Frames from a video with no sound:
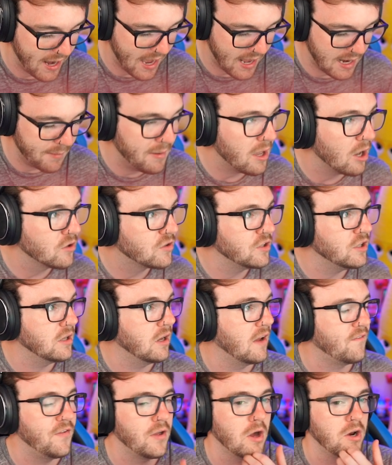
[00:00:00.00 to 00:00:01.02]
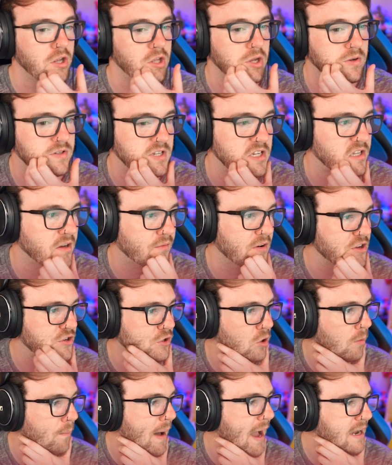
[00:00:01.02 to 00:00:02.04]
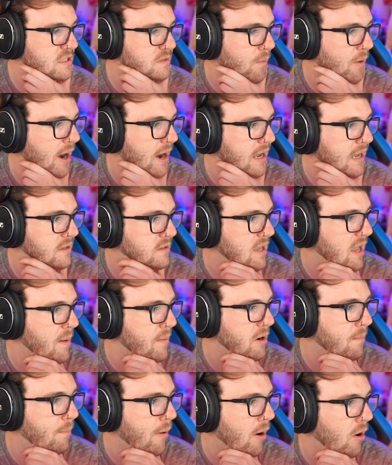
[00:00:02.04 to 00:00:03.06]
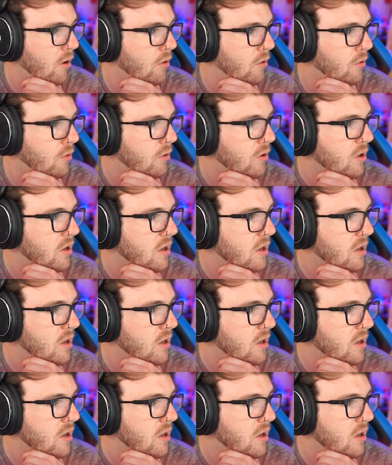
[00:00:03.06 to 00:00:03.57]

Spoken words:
And let me go to, if you go to Uxie's original back sprite in Diamond and Pearl,